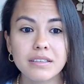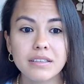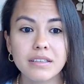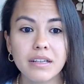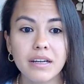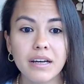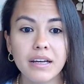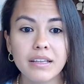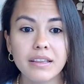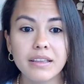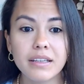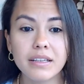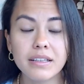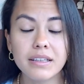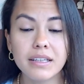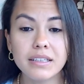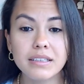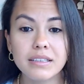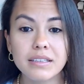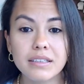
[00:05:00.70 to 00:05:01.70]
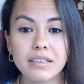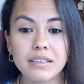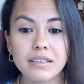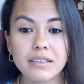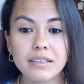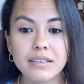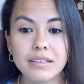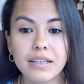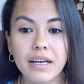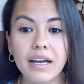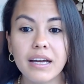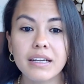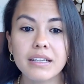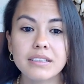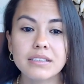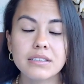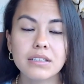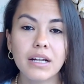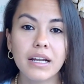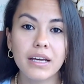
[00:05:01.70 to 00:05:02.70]
I think that that
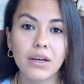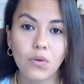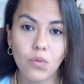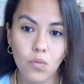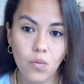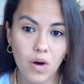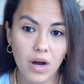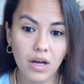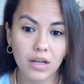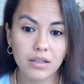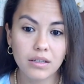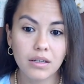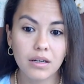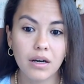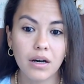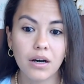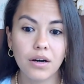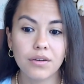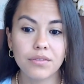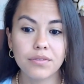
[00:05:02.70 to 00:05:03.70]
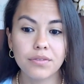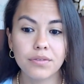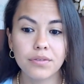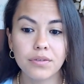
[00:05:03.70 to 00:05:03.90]
is like one of,